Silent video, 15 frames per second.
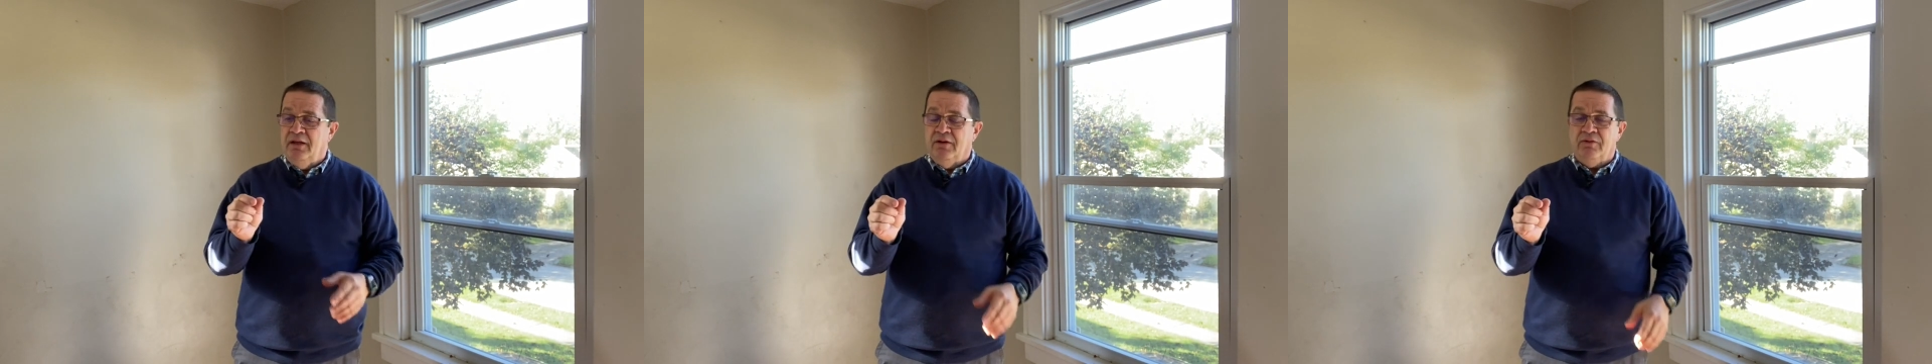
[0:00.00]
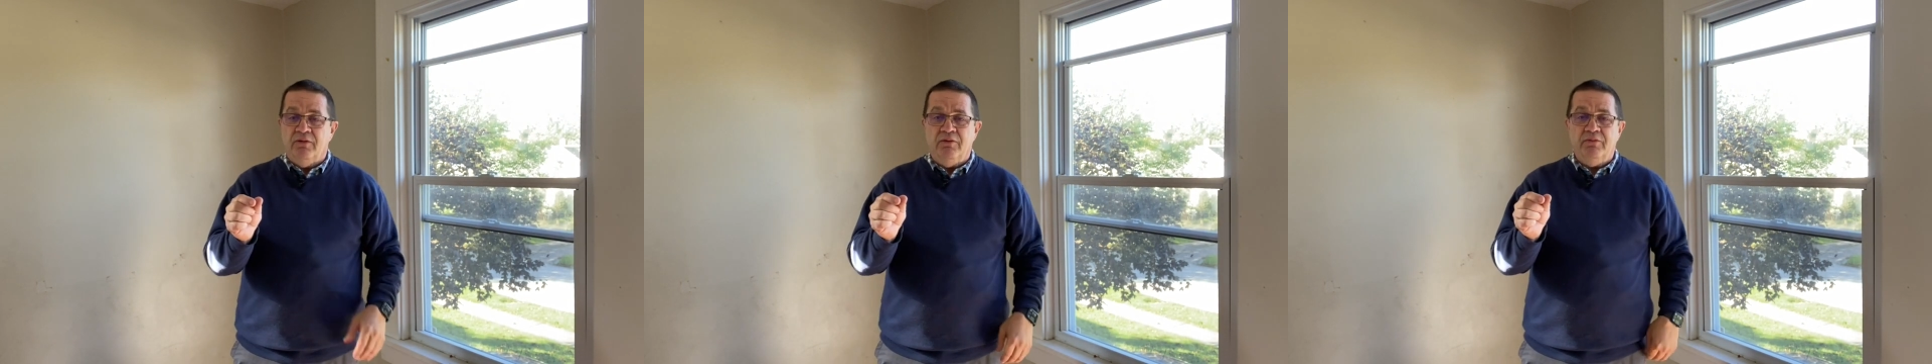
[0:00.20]

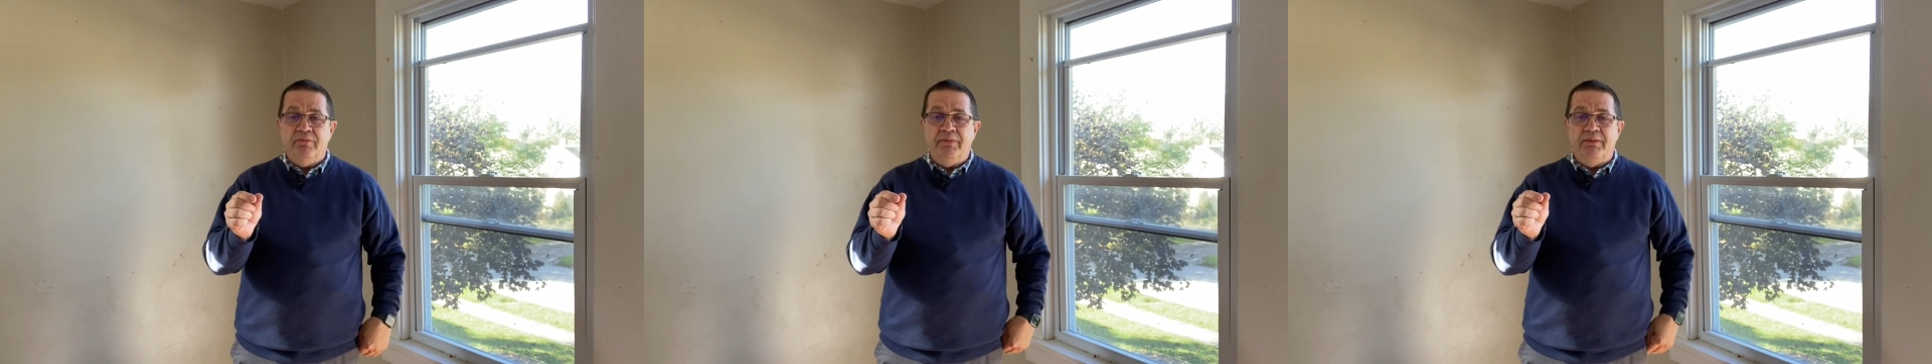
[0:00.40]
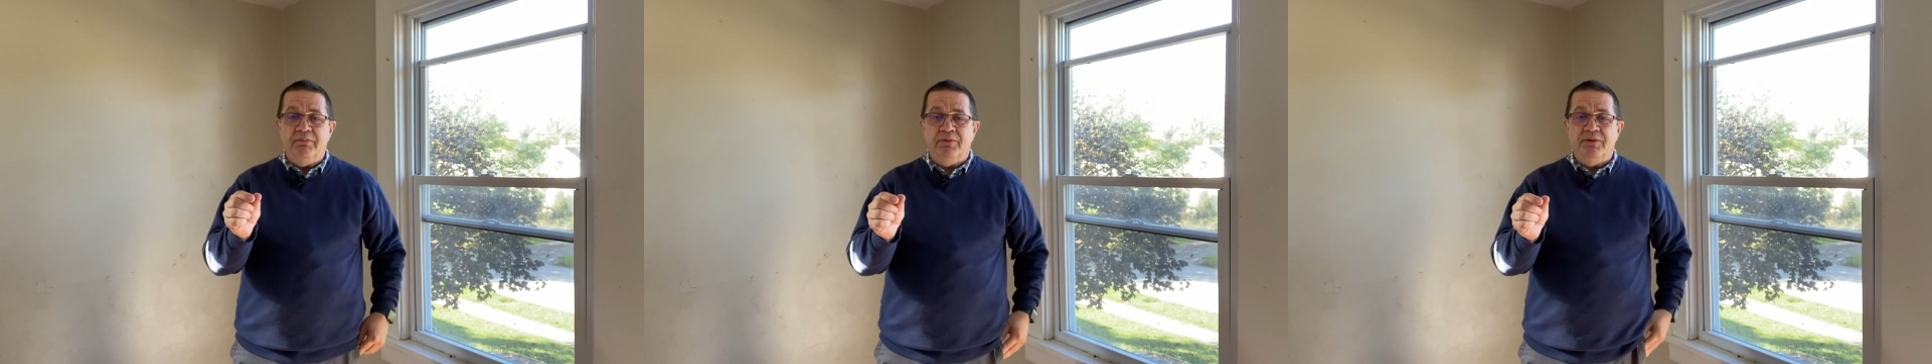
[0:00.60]

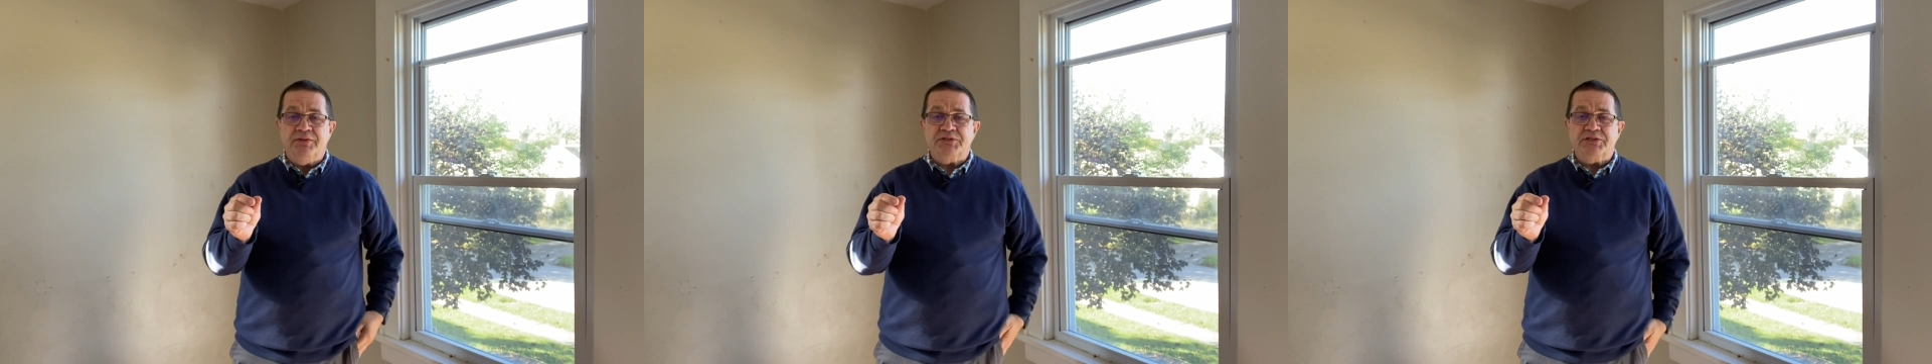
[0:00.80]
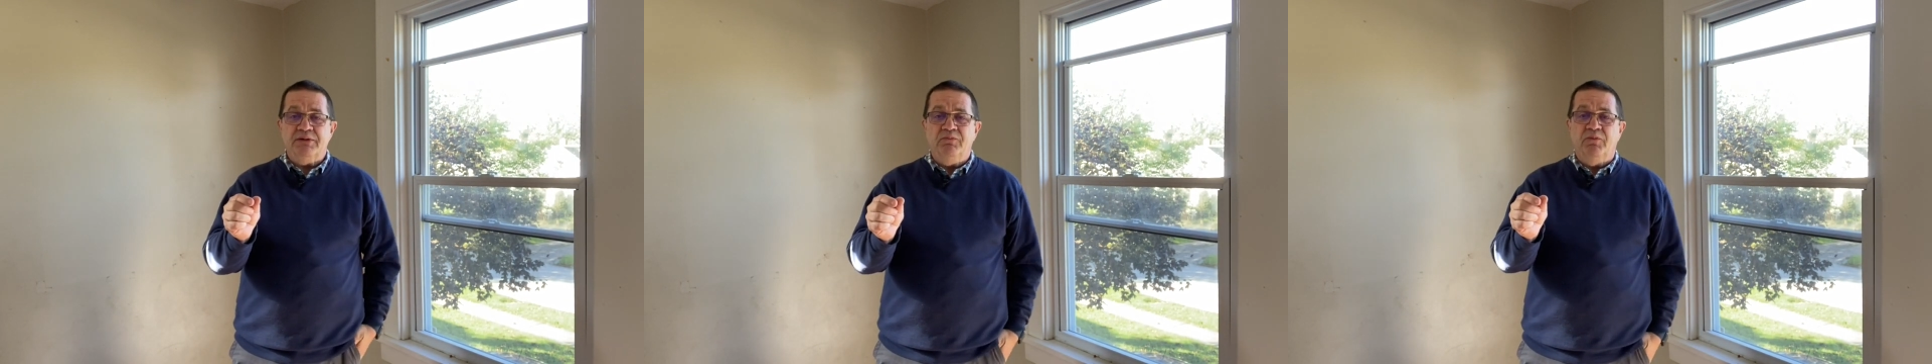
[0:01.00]
Remember, in
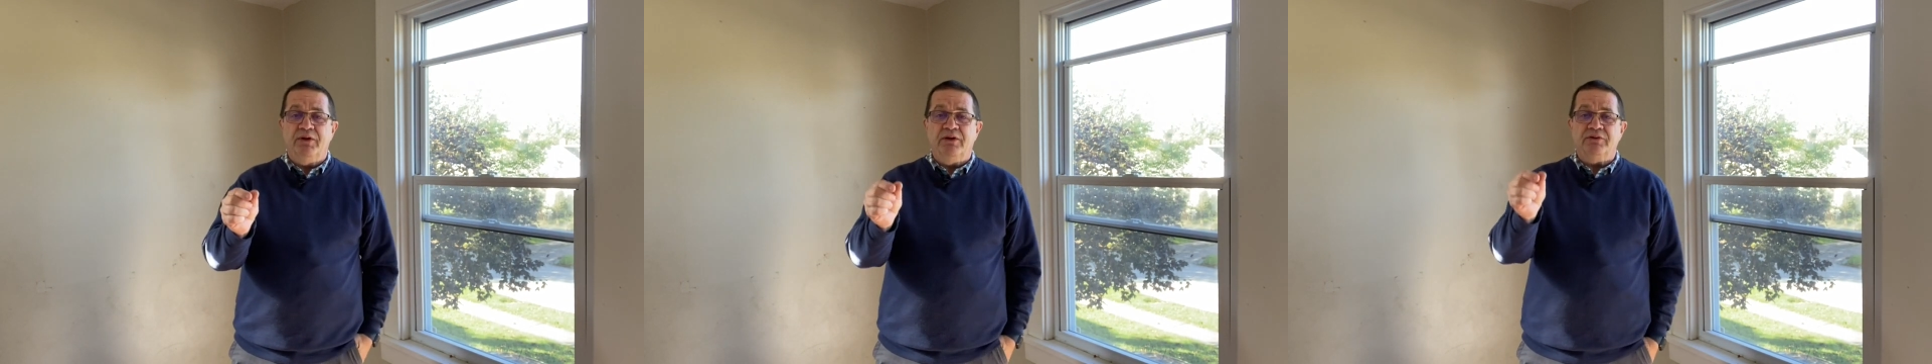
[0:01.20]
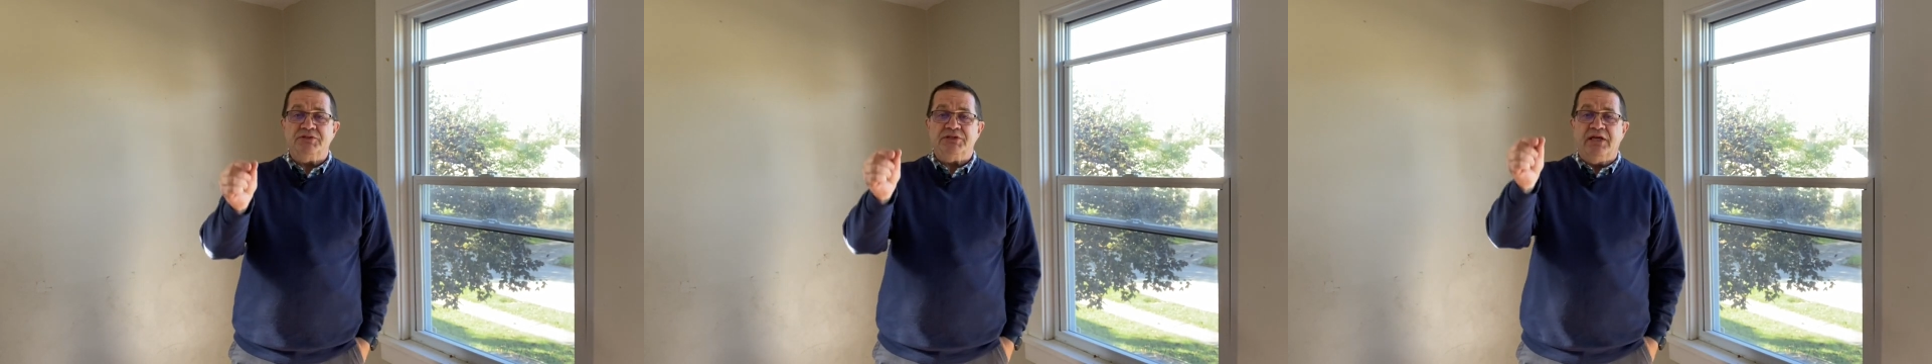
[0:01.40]
some windows